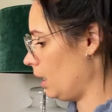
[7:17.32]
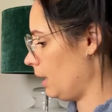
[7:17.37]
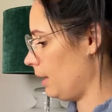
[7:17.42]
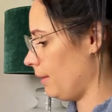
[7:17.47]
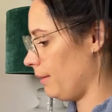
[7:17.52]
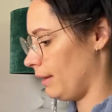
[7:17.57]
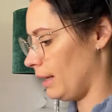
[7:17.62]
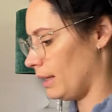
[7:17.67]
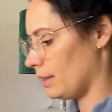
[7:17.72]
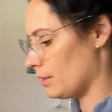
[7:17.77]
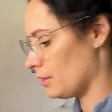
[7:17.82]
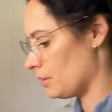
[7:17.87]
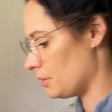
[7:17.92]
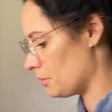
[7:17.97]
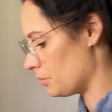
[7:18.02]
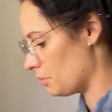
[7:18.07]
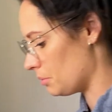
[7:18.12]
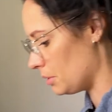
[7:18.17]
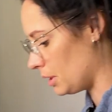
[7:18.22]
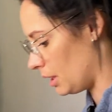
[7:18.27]
that's
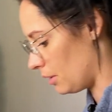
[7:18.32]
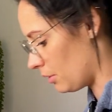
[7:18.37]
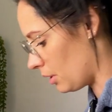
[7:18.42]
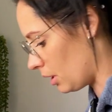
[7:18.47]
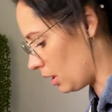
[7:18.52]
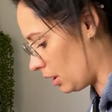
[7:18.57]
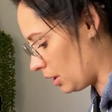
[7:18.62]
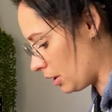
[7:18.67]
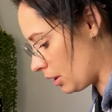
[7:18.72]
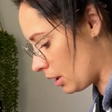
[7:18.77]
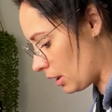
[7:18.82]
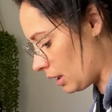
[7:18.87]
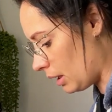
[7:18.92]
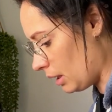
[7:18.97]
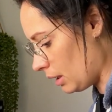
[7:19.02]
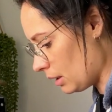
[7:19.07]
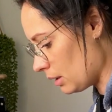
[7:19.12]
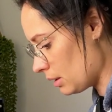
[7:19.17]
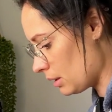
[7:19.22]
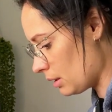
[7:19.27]
definitely not
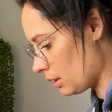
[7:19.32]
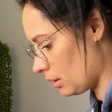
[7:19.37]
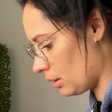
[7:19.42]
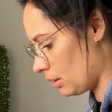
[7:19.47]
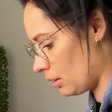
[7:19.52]
it. So